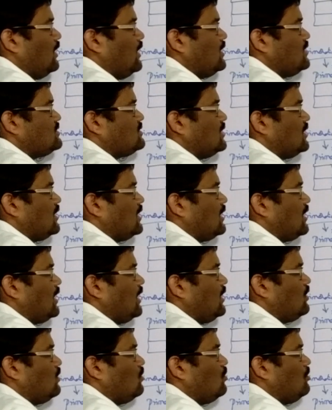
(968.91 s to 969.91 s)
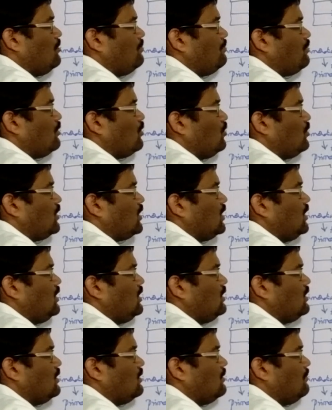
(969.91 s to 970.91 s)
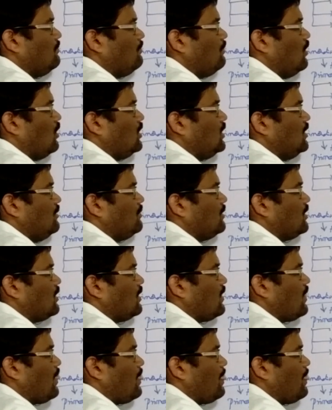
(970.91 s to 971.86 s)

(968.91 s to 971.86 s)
It's a glycoprotein polymer